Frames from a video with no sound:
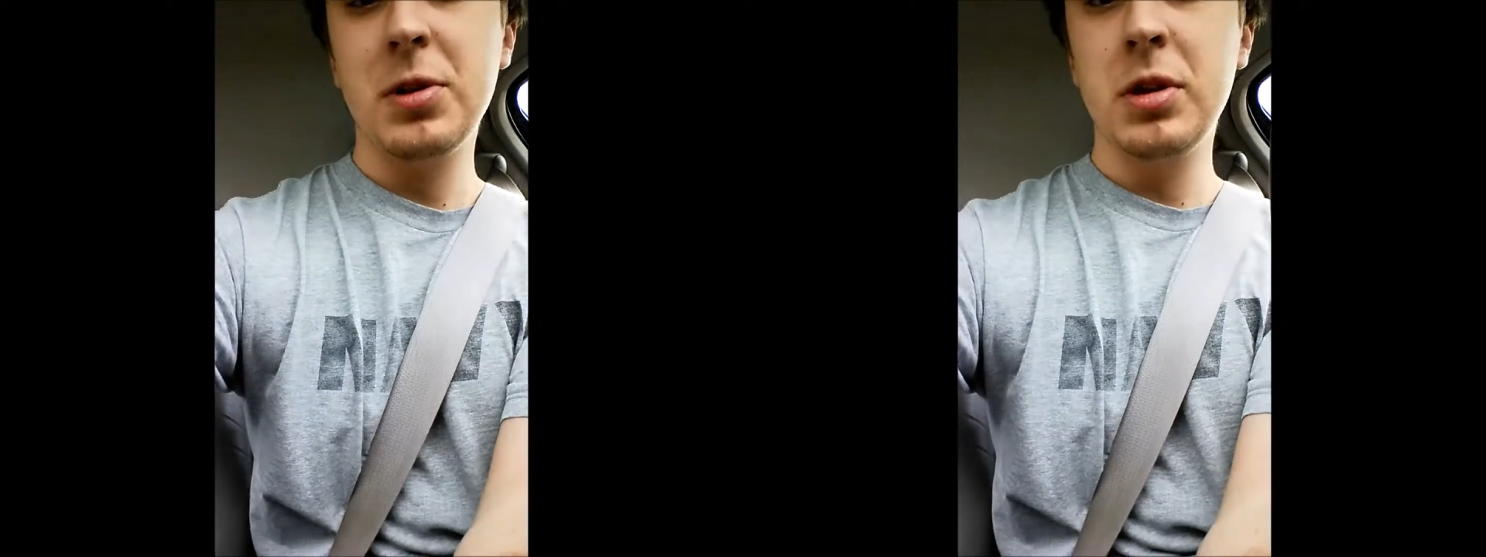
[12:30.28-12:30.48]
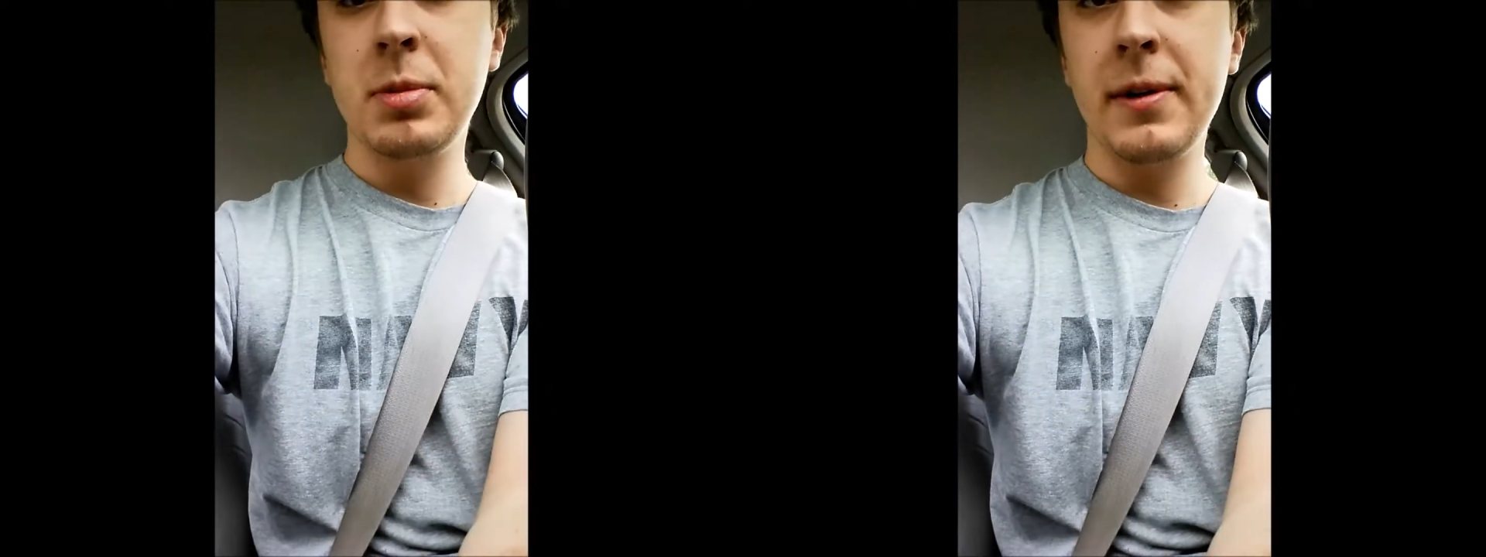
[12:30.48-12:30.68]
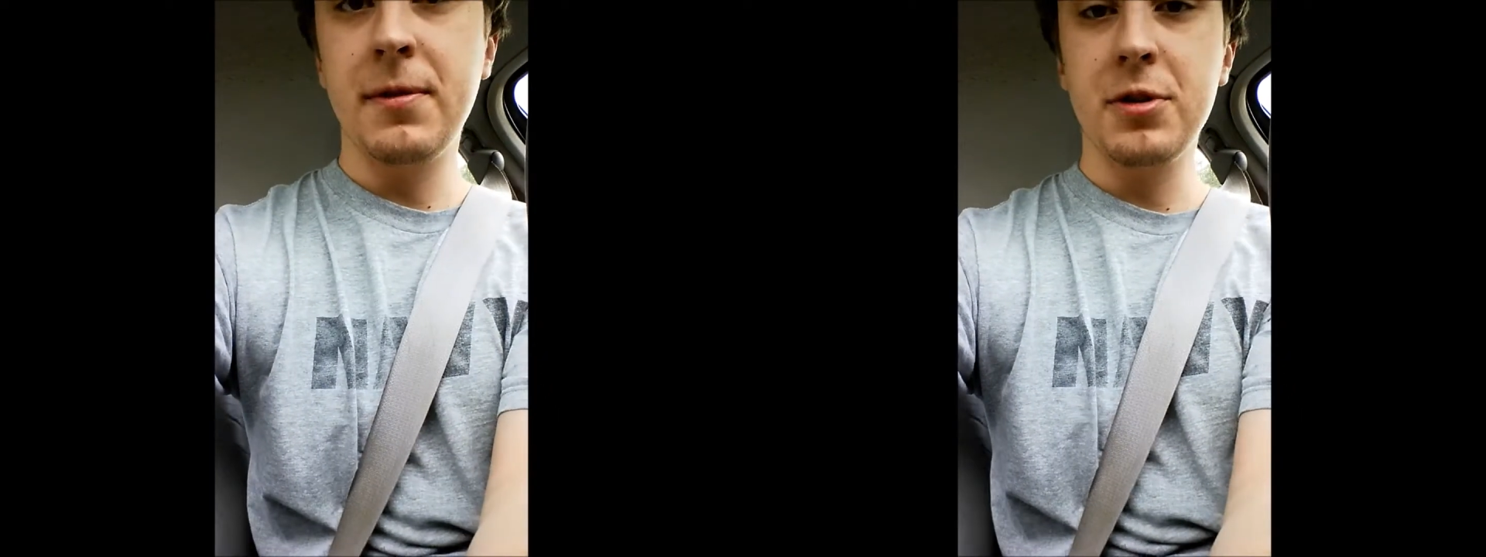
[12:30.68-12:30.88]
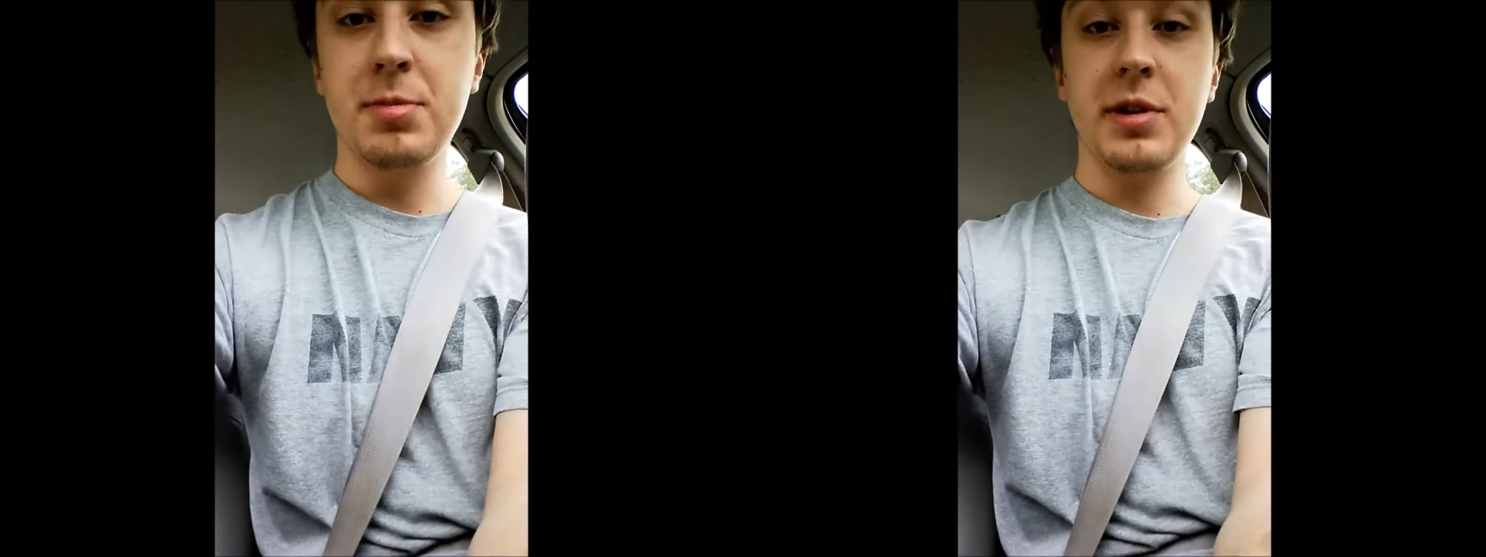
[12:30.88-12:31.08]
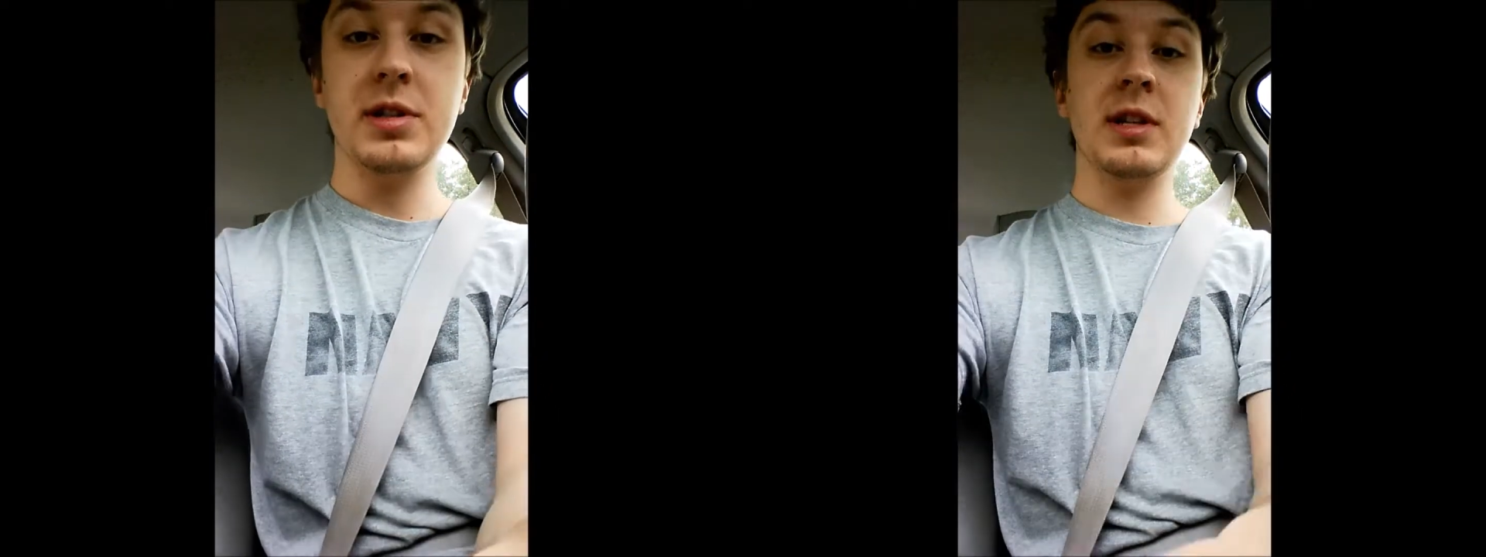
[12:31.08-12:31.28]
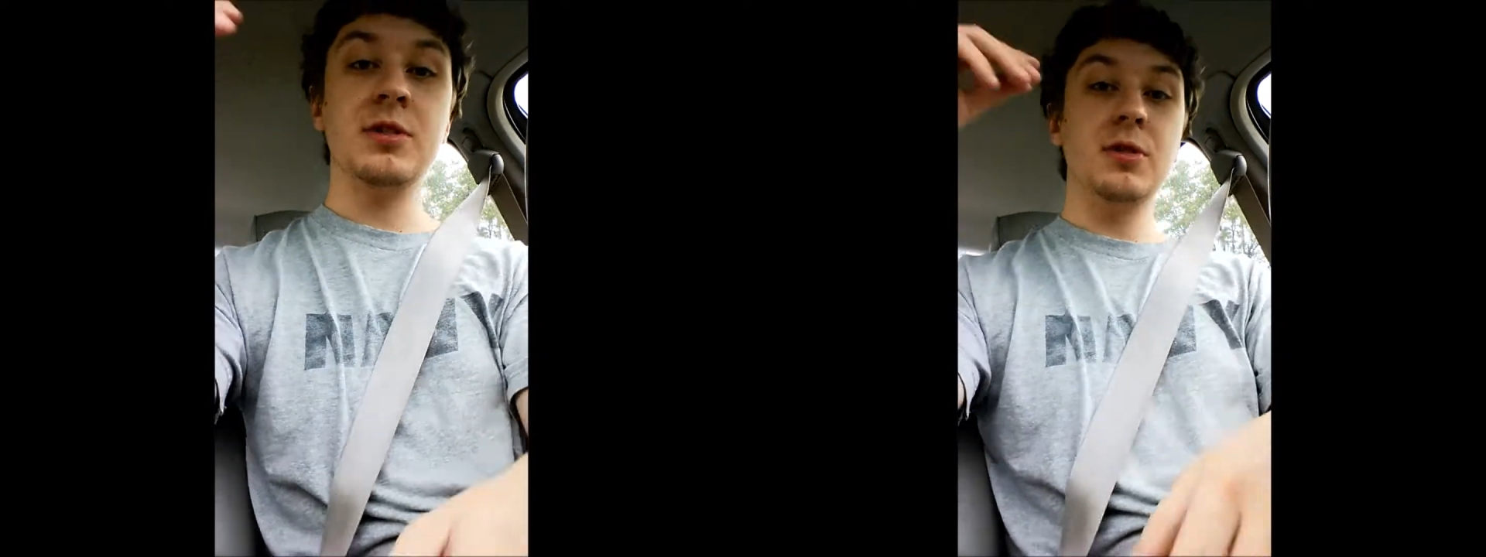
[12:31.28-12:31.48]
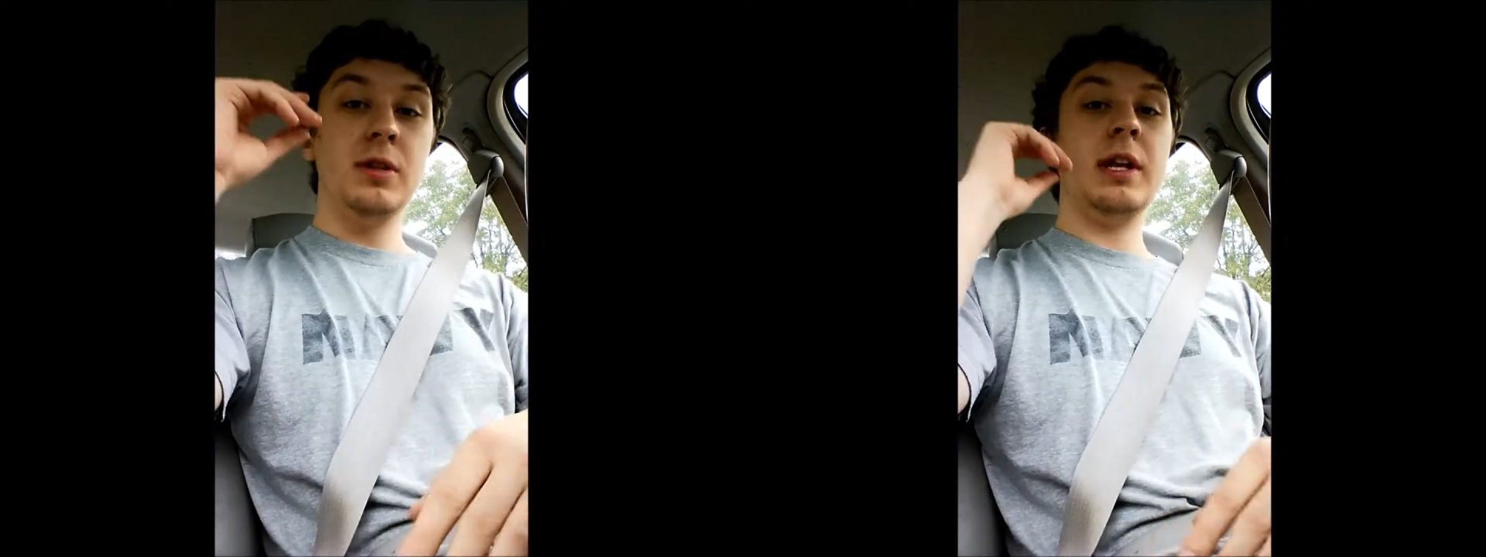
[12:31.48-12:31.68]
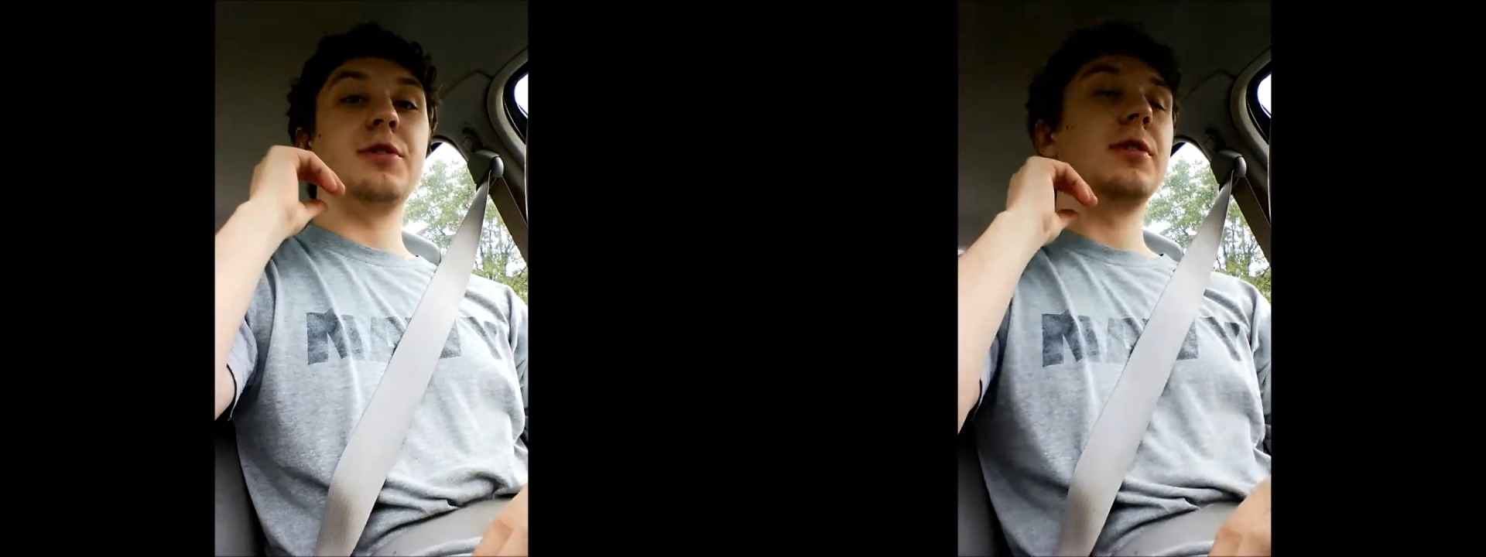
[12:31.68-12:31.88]
I voted in my first
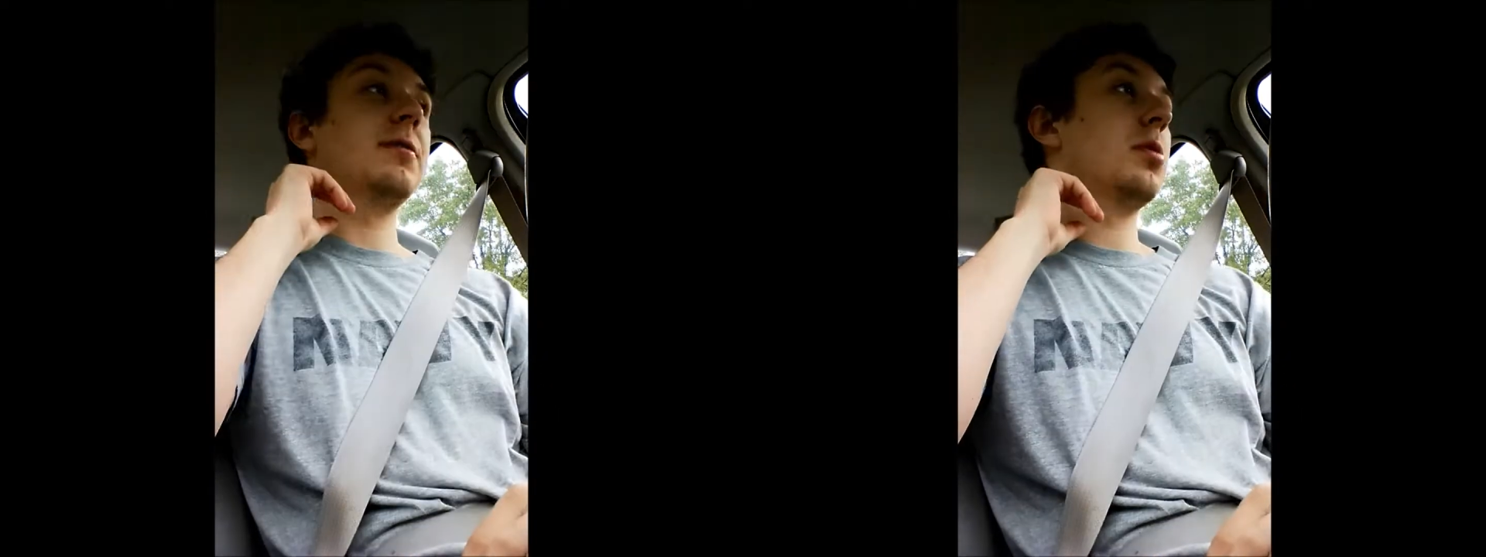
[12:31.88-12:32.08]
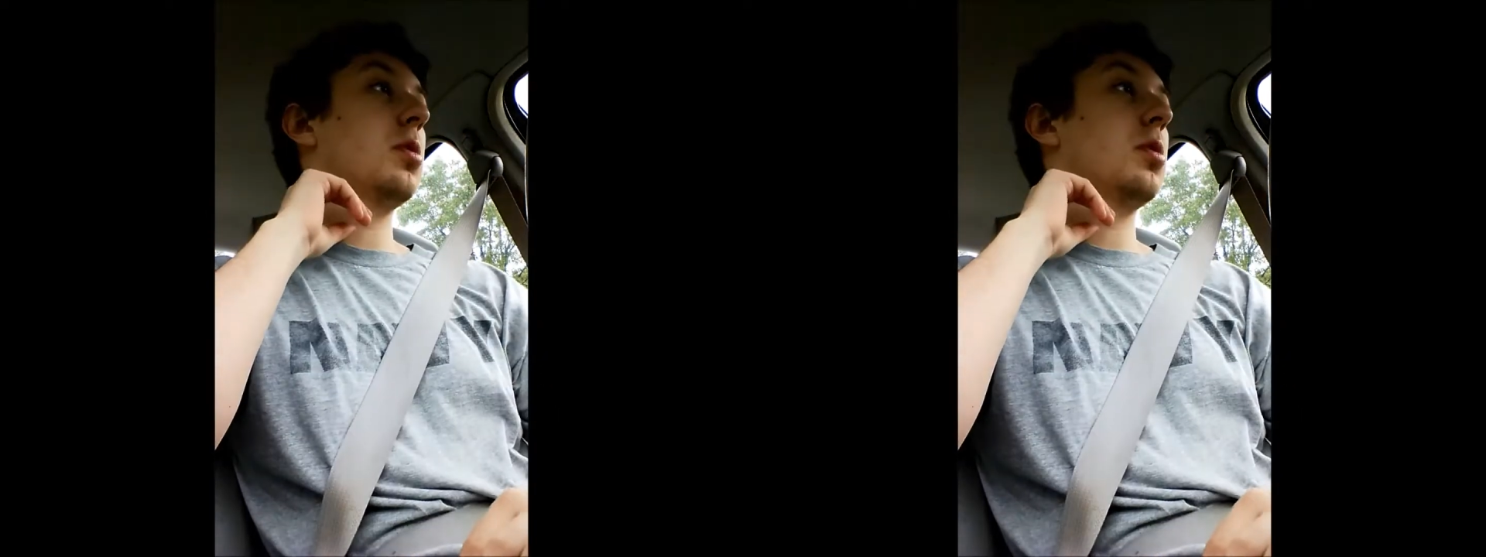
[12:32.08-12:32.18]
presidential election